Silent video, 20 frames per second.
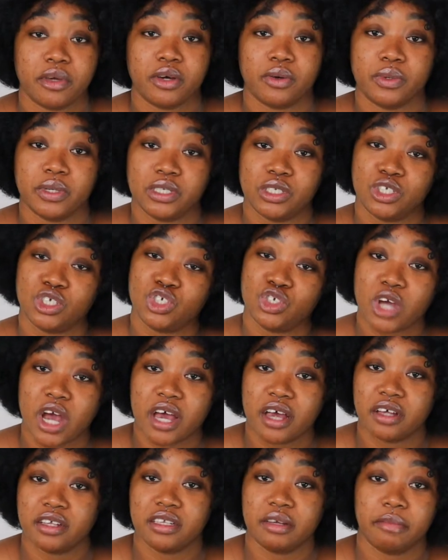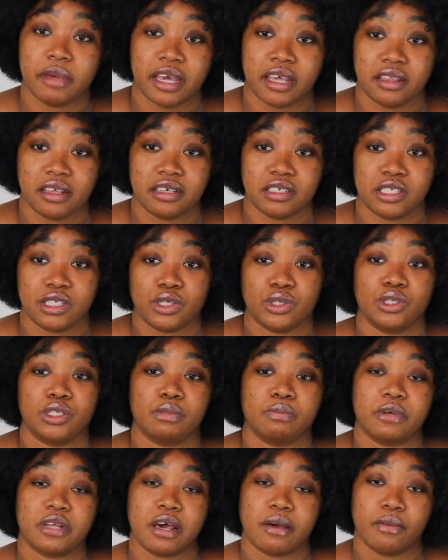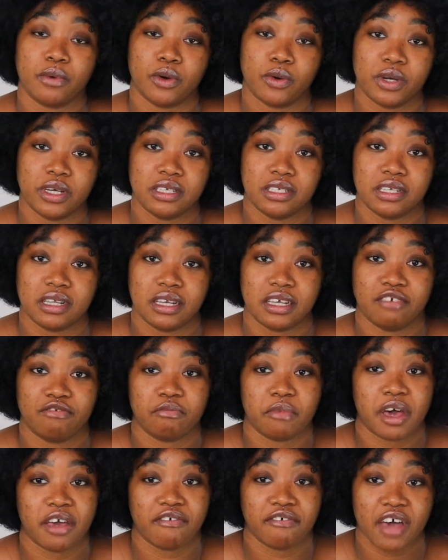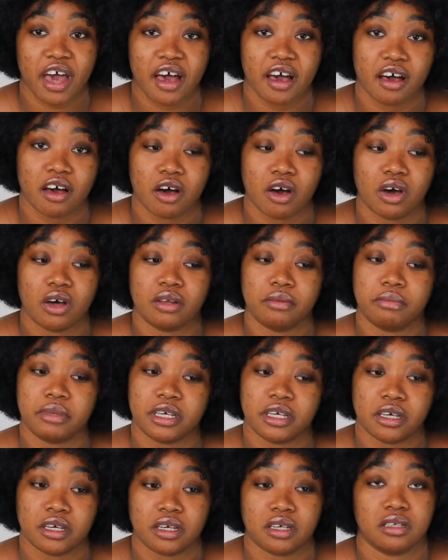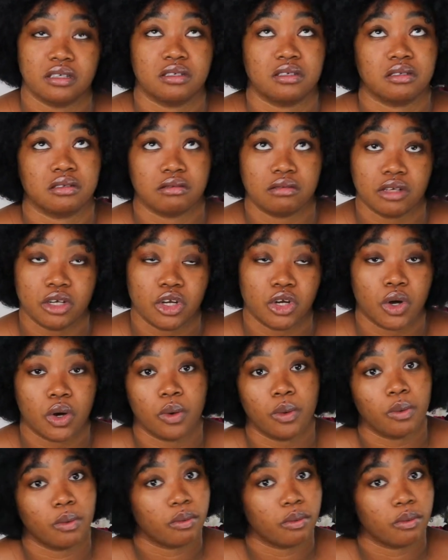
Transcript: going to try on the bathing suits, but I'm going to leave my towel on because, you know,